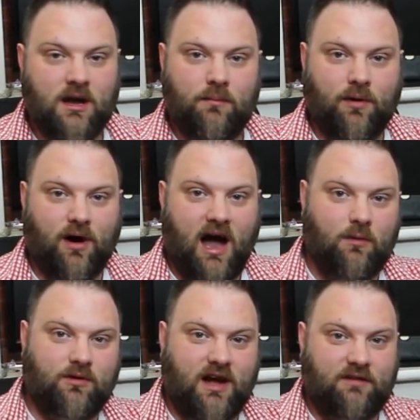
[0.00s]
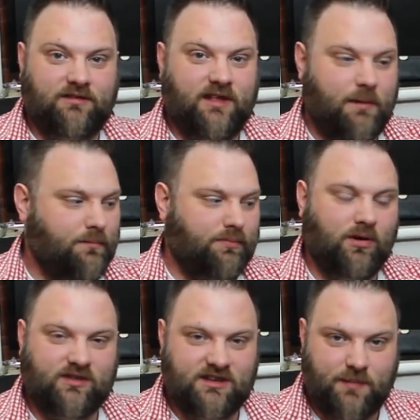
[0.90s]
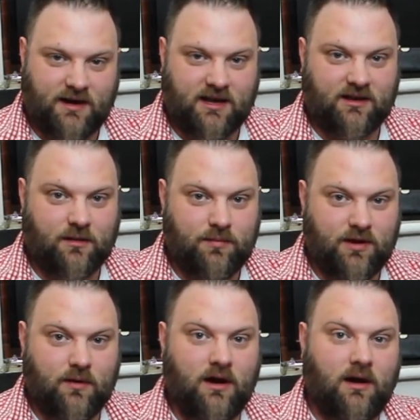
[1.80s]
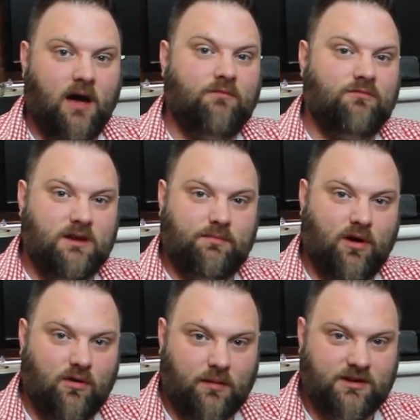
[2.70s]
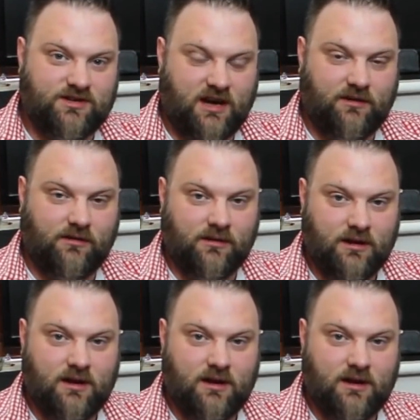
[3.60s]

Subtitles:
But I would have to then plug this back in the computer and reprogram a channel